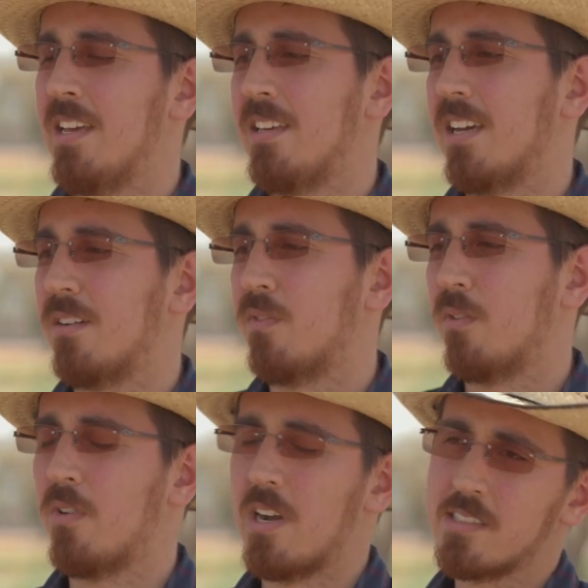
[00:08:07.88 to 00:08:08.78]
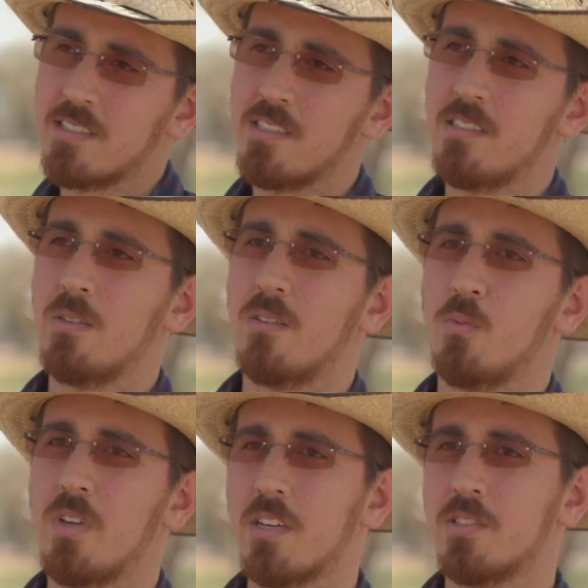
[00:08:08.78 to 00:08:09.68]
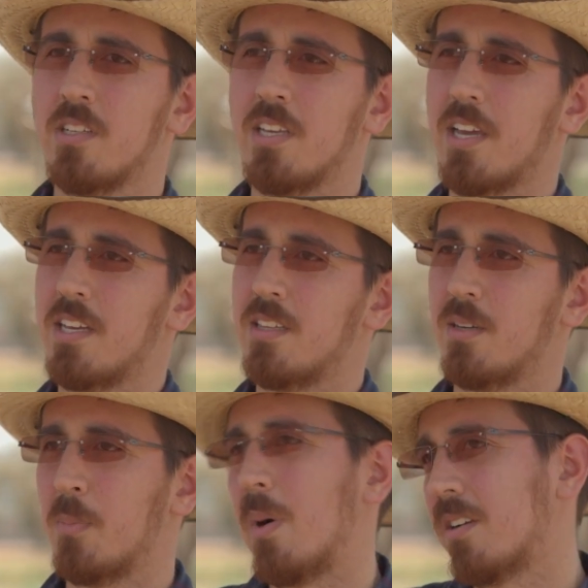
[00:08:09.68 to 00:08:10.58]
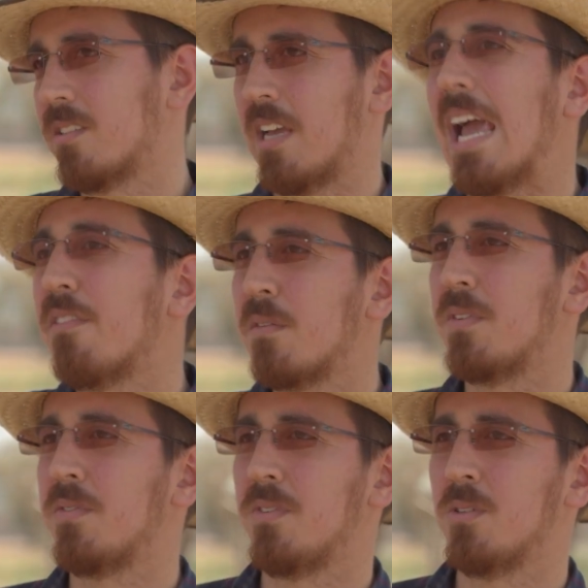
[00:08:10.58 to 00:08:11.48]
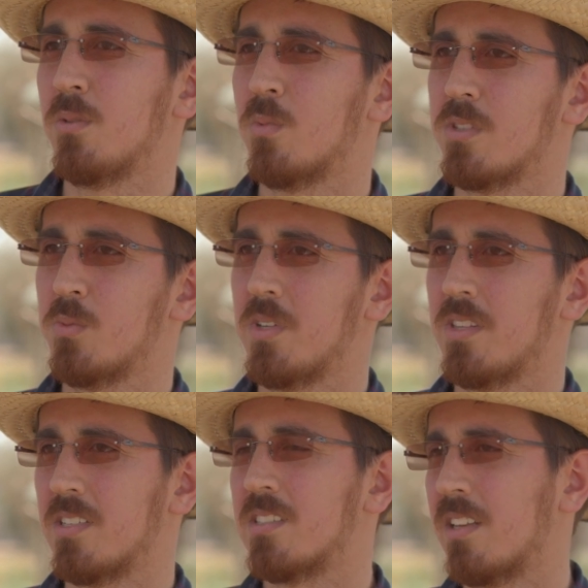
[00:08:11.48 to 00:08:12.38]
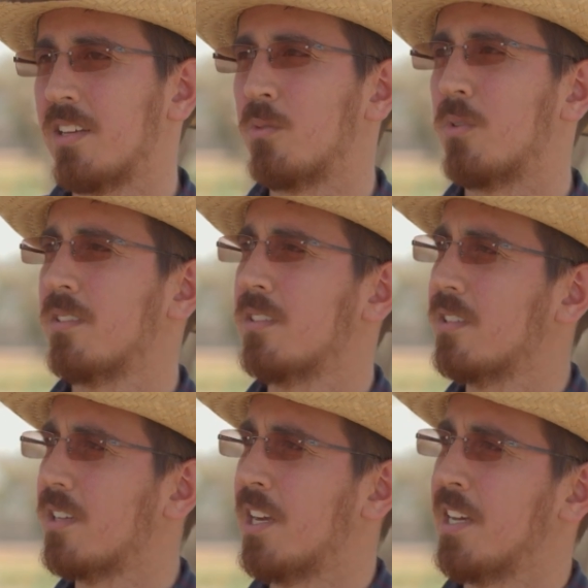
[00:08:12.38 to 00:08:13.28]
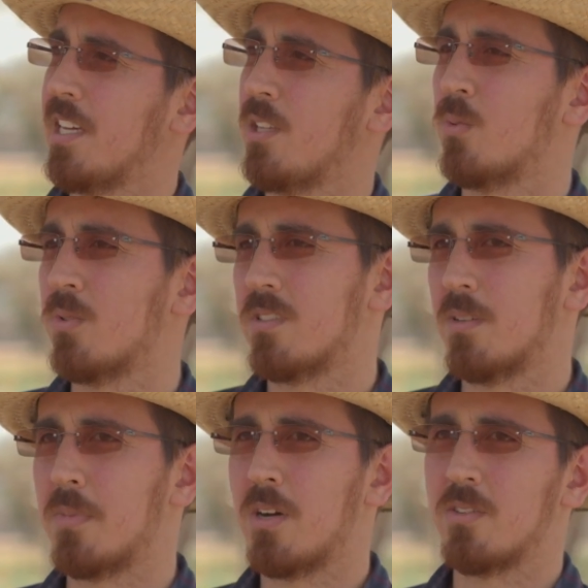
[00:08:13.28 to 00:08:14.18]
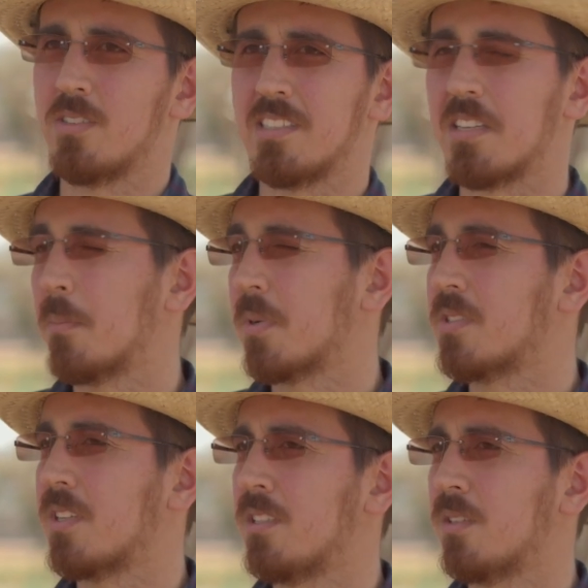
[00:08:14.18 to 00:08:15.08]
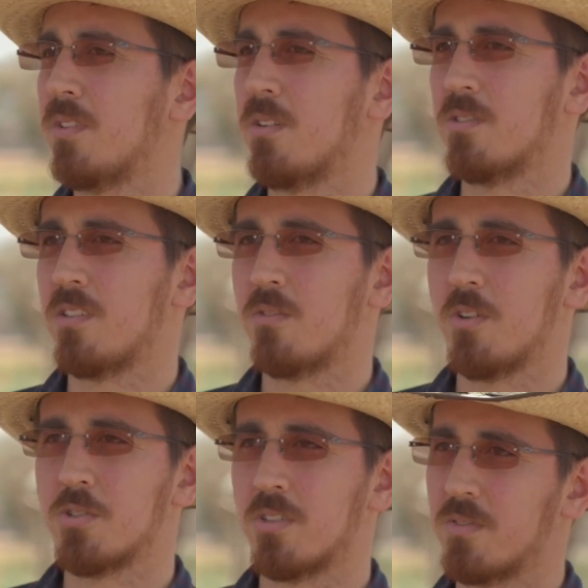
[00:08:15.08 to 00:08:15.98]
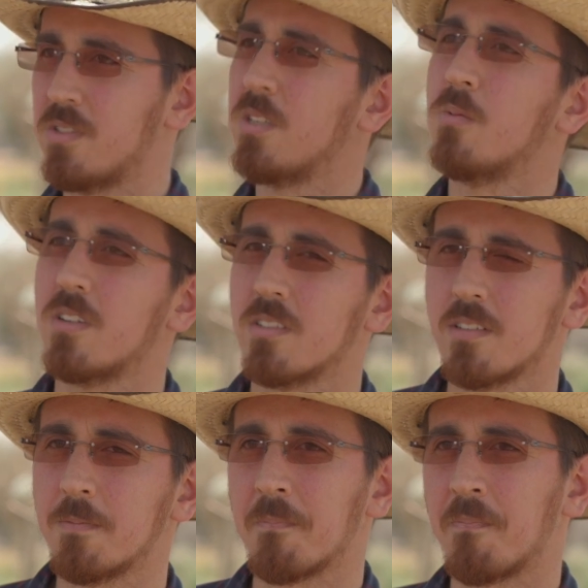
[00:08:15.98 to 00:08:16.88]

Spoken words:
Yeah, for last season, we actually had half of the field was with saline water. It was about 10% of the concentration of seawater.